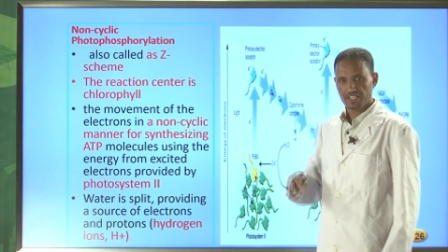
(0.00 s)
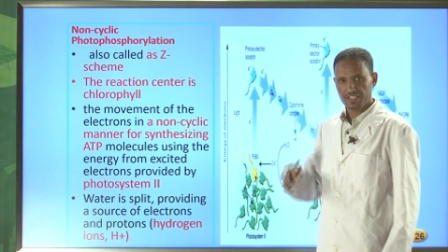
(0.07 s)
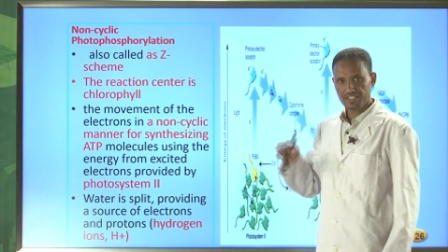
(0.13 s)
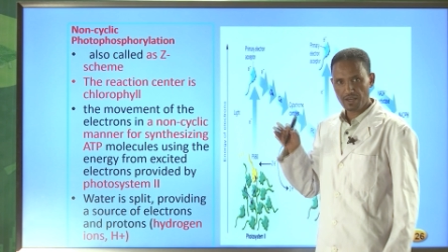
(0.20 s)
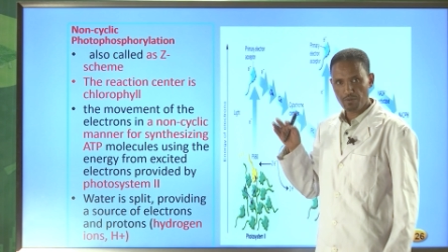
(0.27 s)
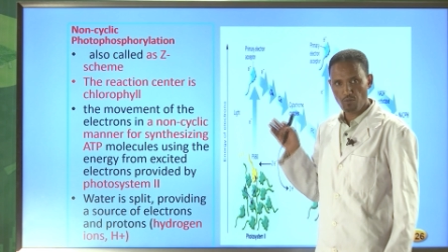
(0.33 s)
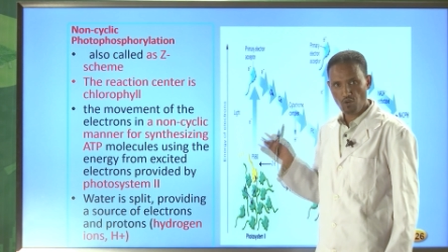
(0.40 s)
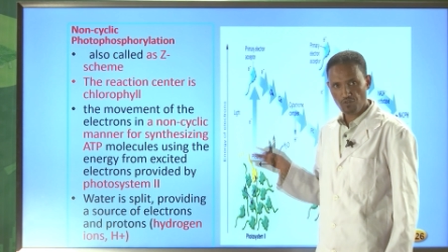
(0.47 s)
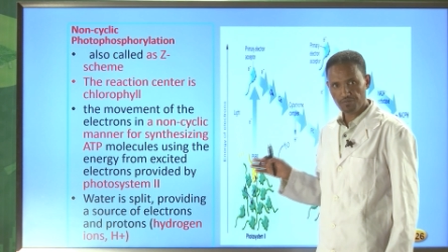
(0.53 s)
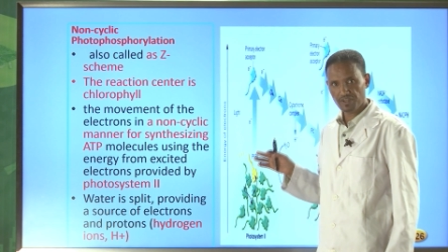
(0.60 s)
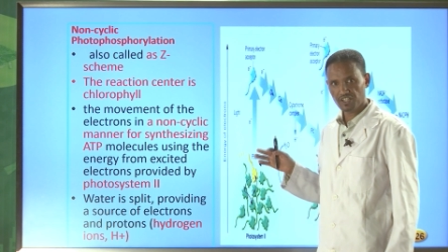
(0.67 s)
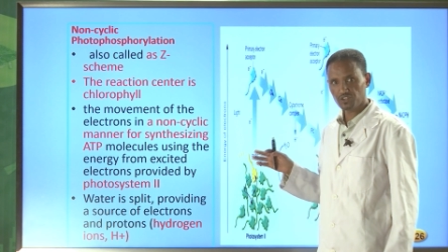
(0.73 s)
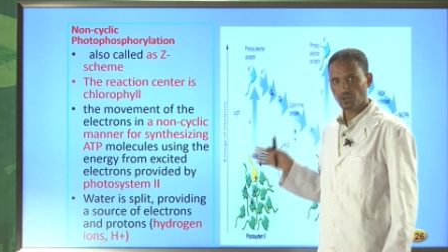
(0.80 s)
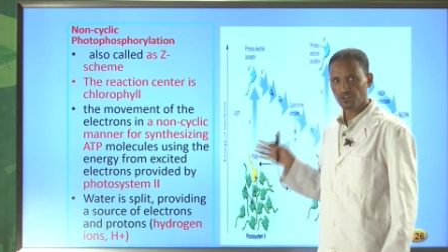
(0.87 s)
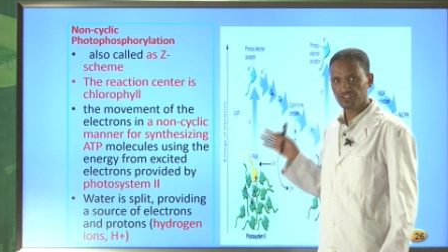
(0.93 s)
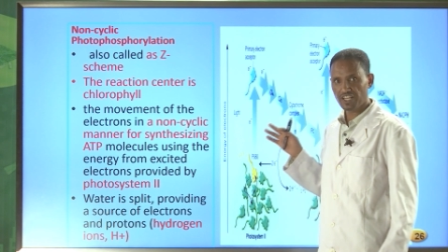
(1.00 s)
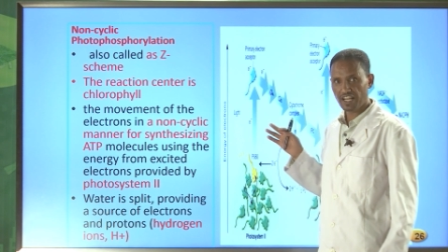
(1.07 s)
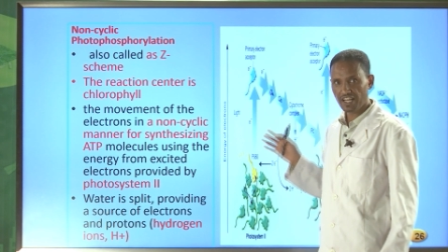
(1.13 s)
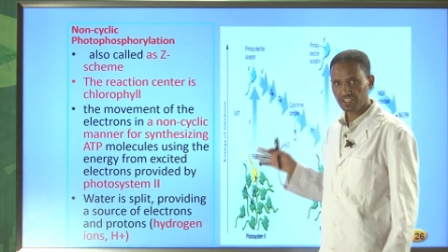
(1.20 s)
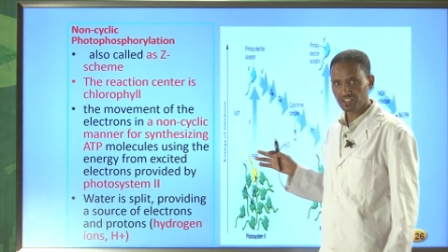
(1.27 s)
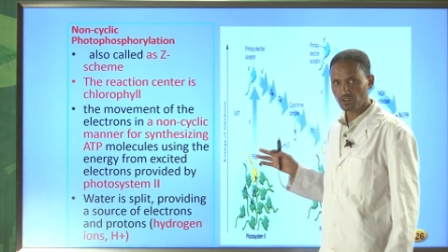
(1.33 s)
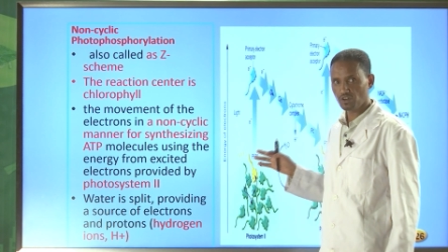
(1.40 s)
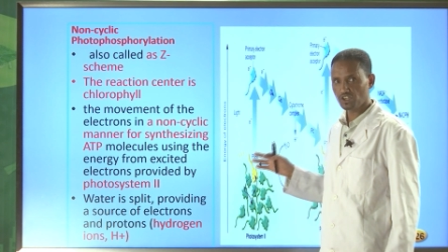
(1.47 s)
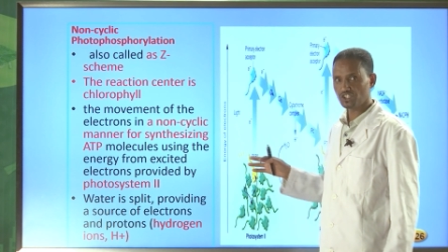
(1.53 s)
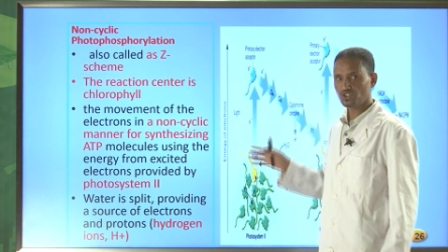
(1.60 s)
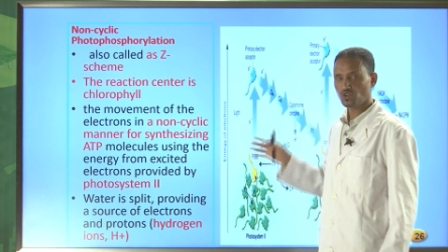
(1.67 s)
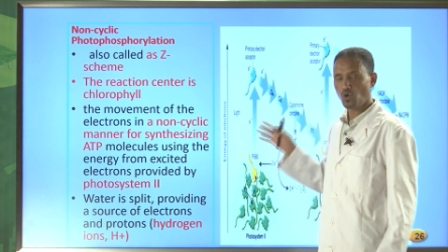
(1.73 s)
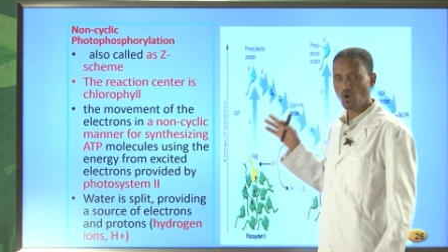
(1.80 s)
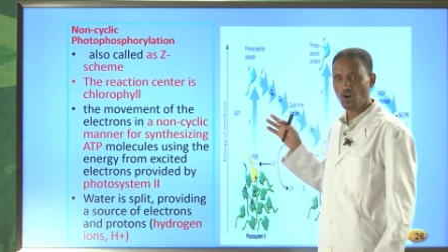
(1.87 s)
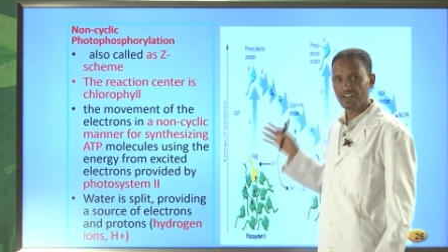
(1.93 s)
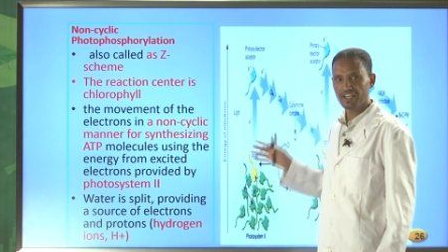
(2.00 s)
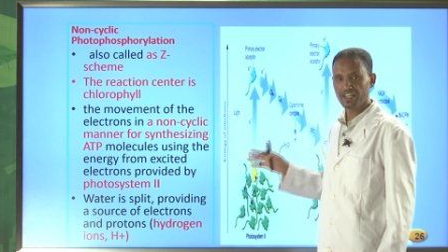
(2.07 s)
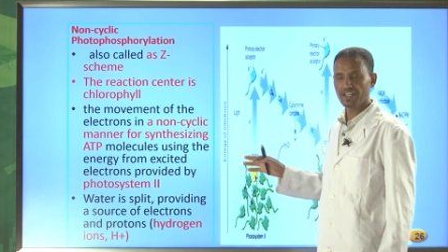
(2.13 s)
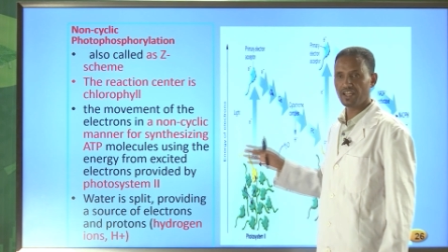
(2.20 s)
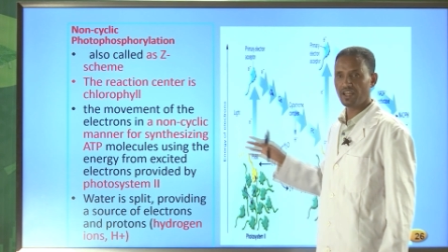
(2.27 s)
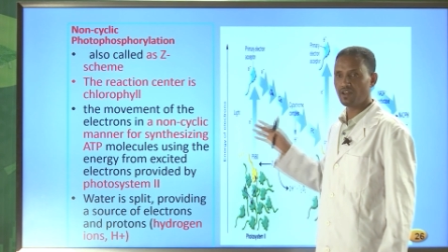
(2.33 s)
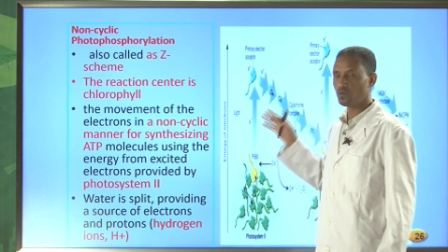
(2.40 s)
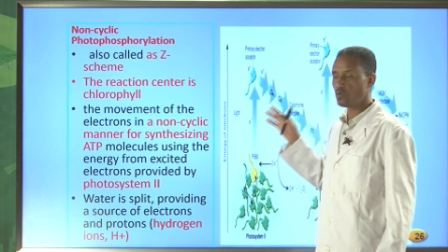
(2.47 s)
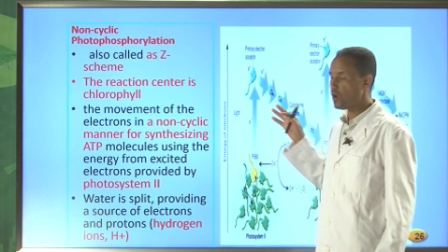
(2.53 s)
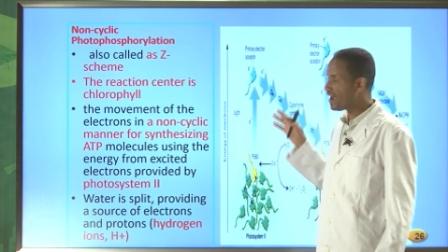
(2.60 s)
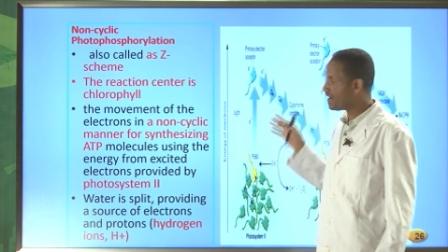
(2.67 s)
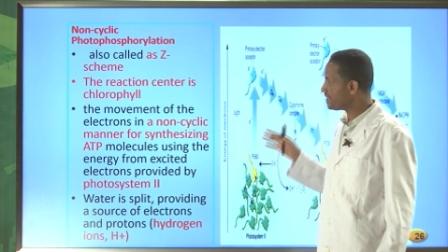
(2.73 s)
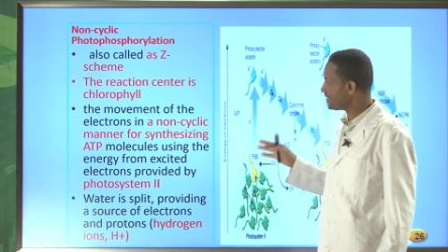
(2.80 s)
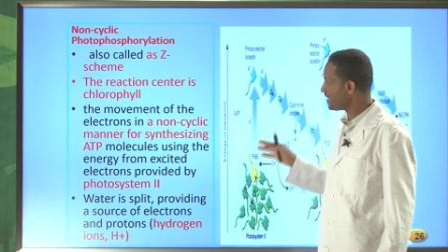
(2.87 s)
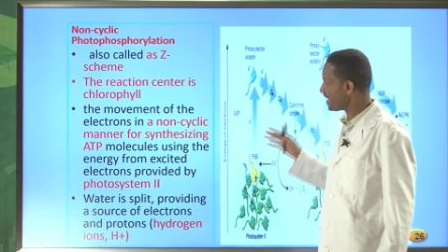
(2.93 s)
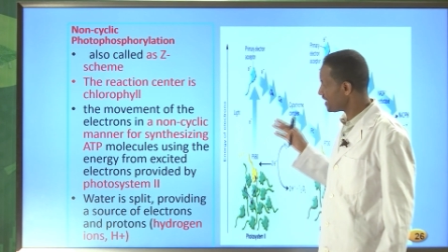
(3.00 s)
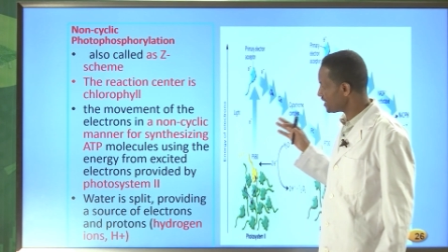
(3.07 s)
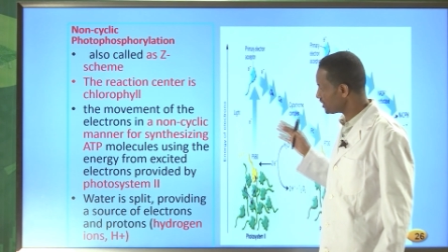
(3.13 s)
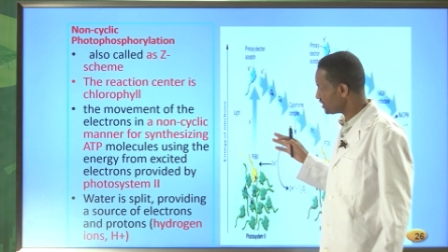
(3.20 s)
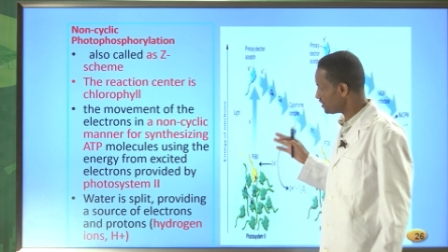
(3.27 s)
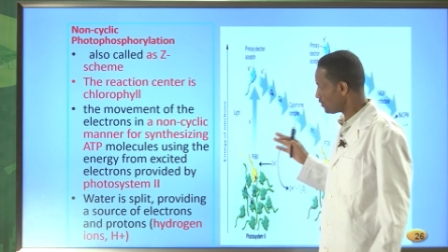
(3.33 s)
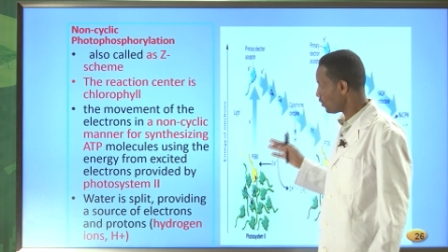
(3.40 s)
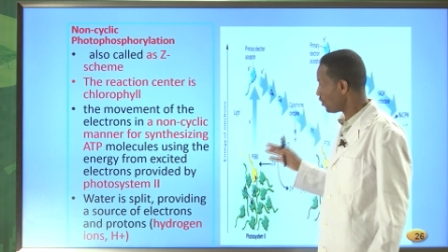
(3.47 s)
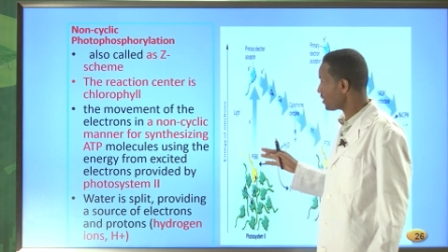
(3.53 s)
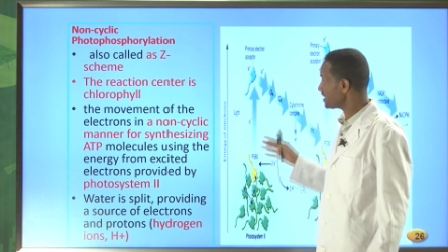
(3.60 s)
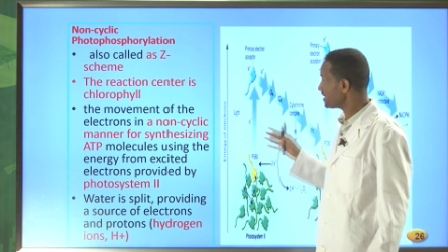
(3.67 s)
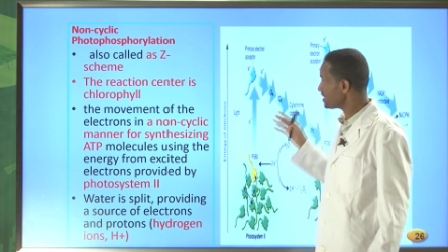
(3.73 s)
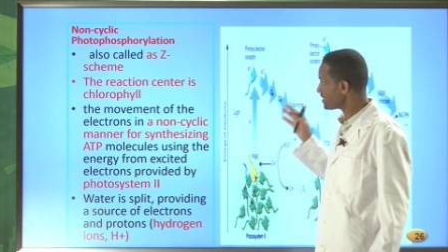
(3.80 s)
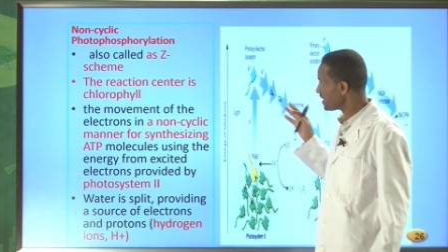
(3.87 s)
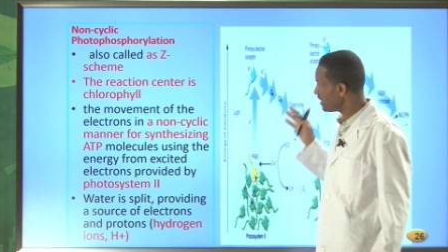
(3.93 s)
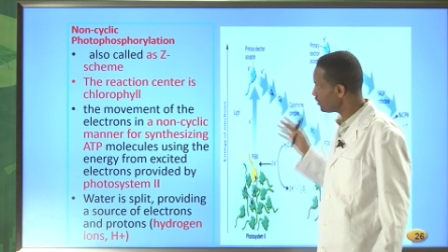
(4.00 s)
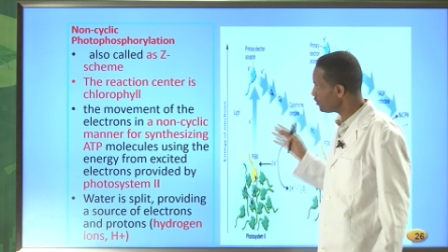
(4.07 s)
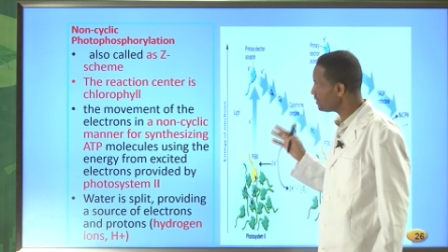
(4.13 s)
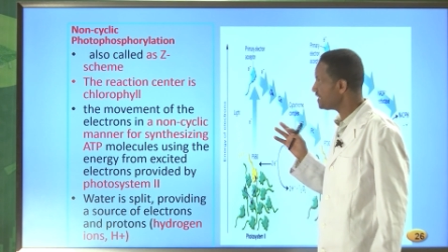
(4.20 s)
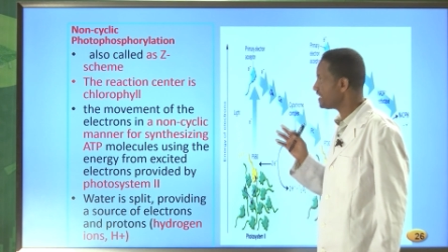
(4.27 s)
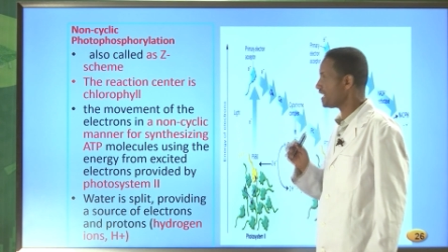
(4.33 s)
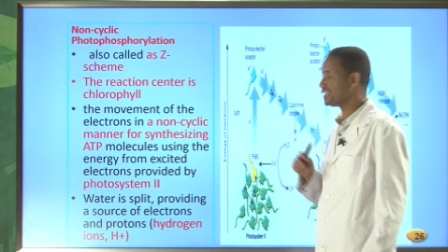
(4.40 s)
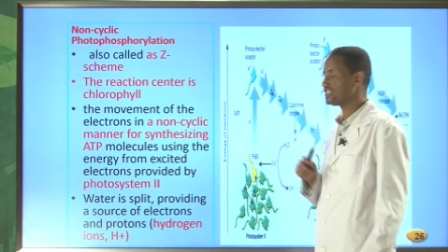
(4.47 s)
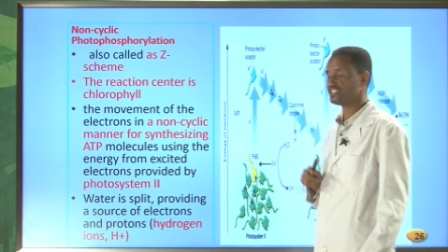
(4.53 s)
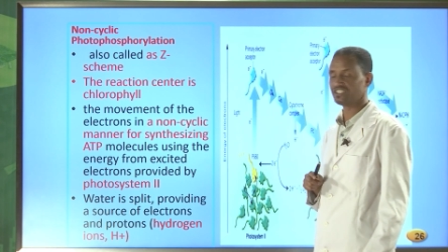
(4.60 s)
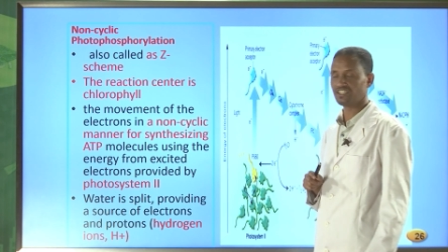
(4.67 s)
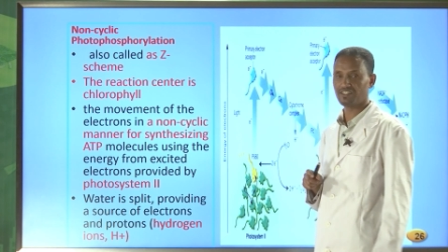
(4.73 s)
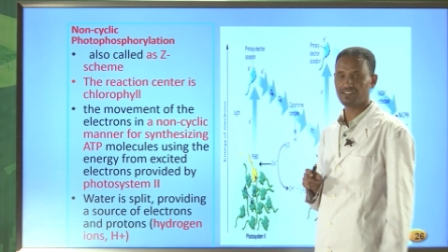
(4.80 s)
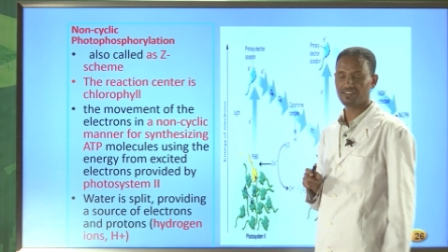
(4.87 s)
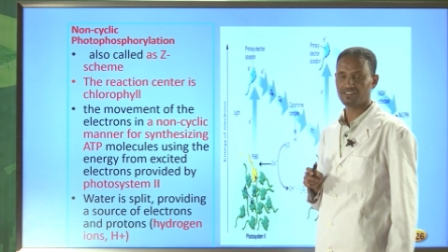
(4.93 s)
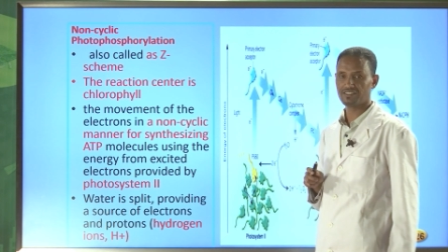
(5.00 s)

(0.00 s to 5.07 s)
The movement of the electron is only in one direction, or it is unidirectional.